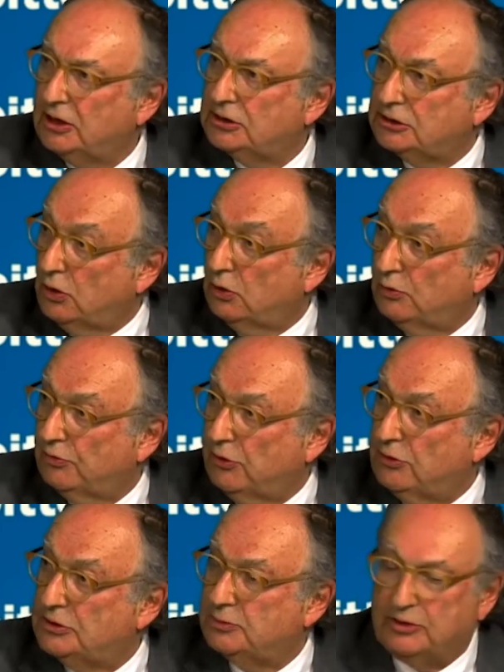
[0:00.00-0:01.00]
So
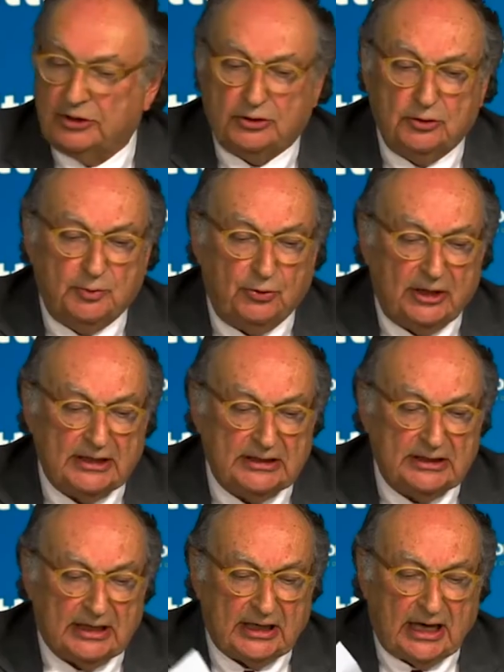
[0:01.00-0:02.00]
those were the two points
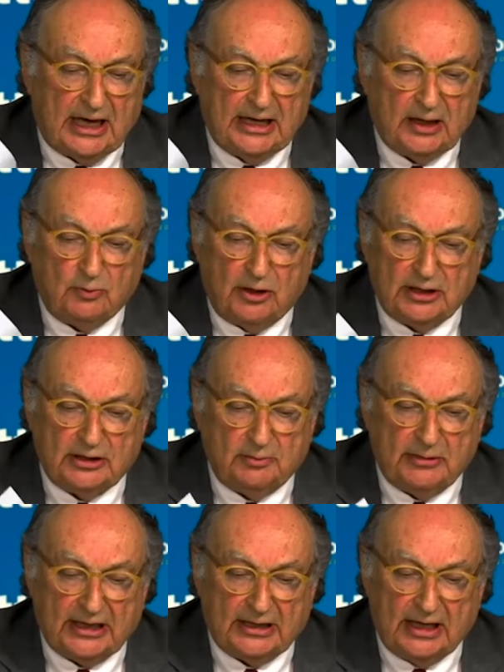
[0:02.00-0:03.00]
that I had wanted to
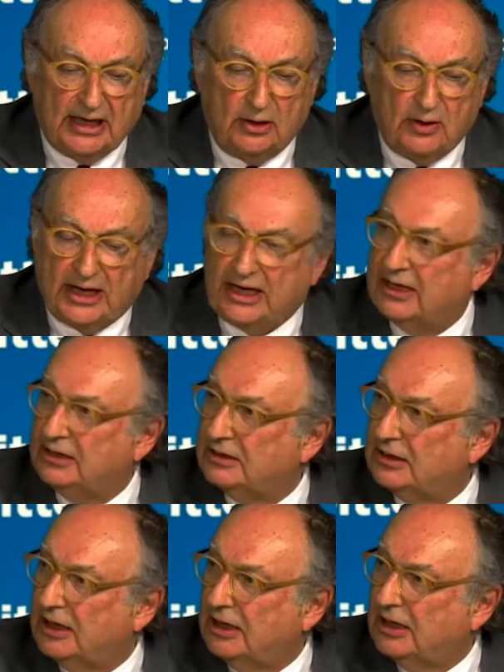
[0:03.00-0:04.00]
make now, and
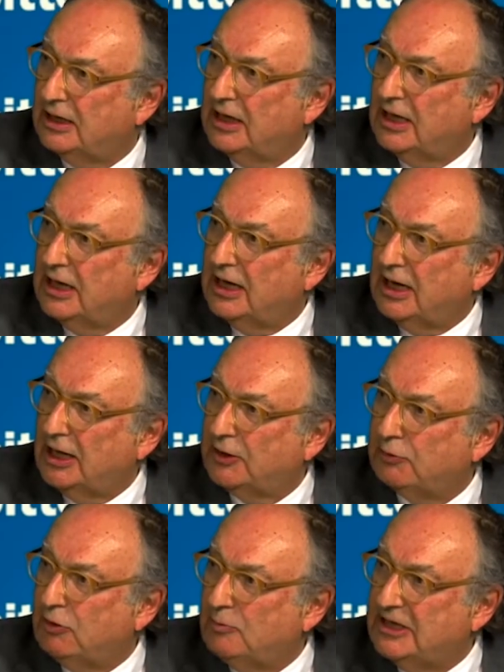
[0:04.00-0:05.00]
uh, I'll
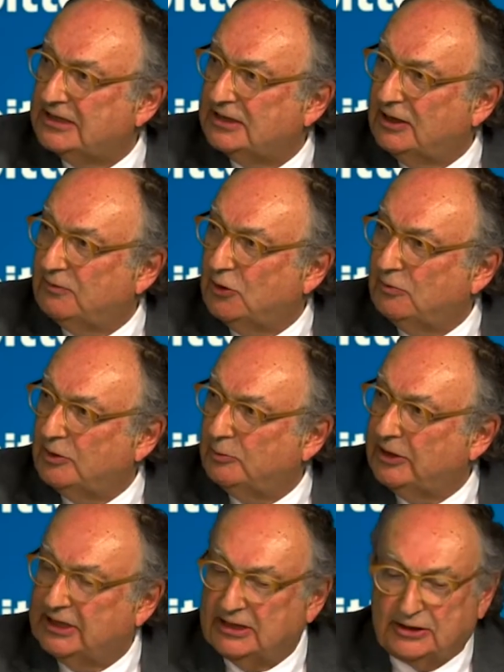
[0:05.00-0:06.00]
throw myself over.
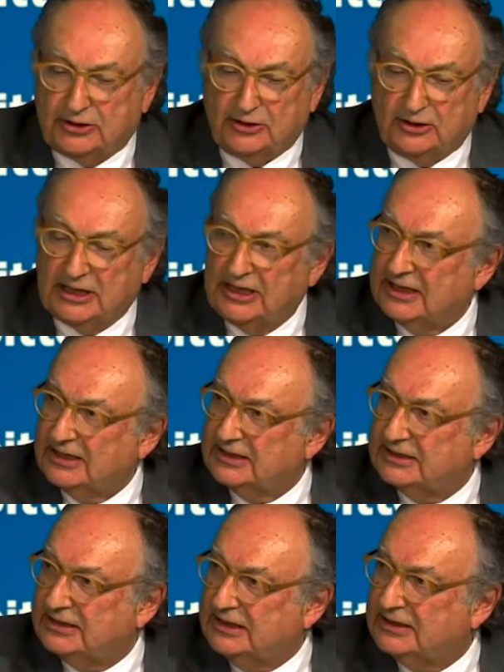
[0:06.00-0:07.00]
We can turn the
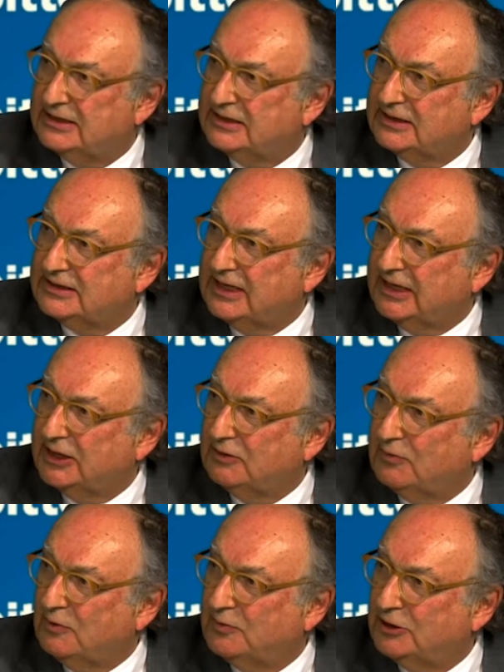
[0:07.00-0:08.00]
seasoned
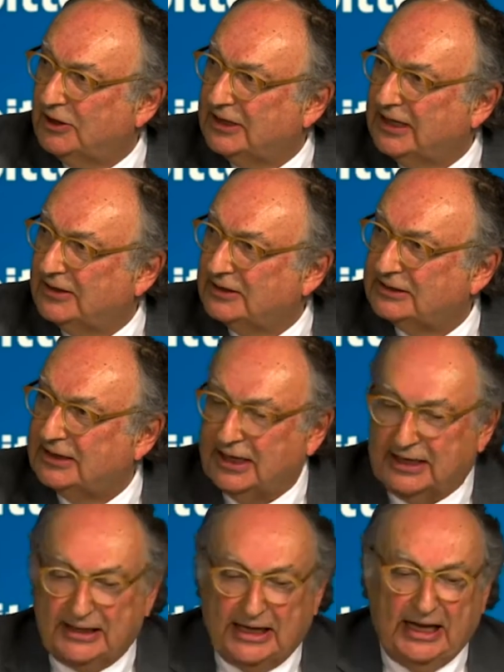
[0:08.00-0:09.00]
executive over on the other
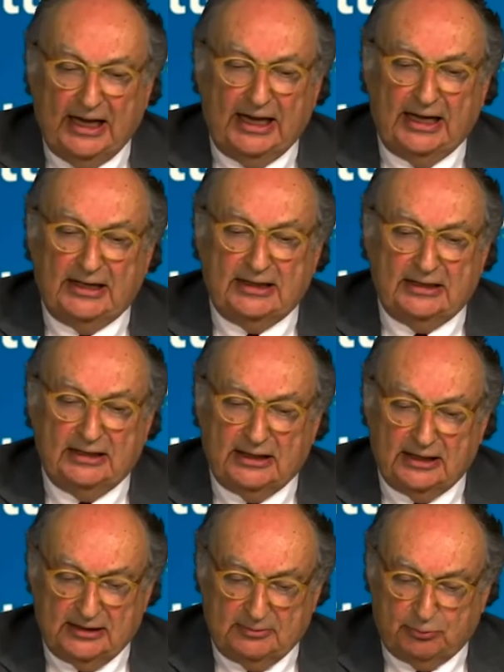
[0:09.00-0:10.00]
side and
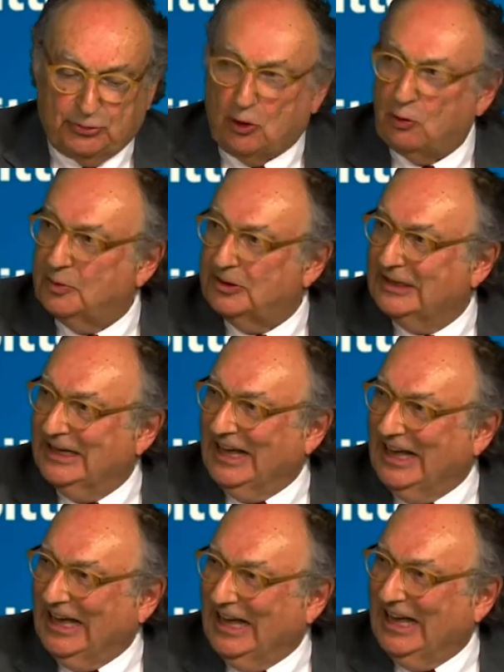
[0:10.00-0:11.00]
uh, probe.
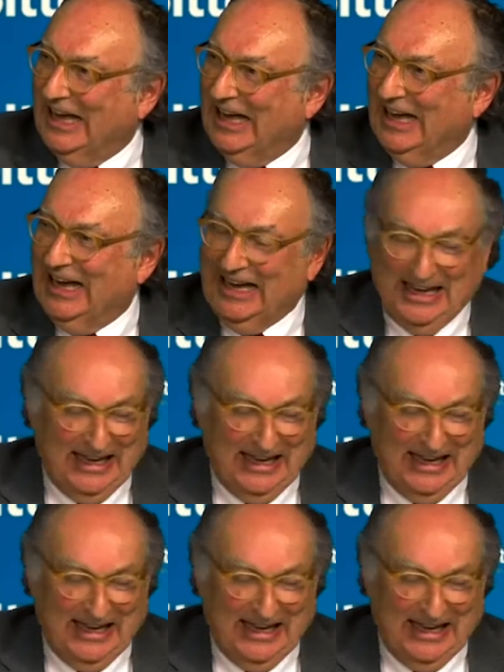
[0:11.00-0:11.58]
I still have some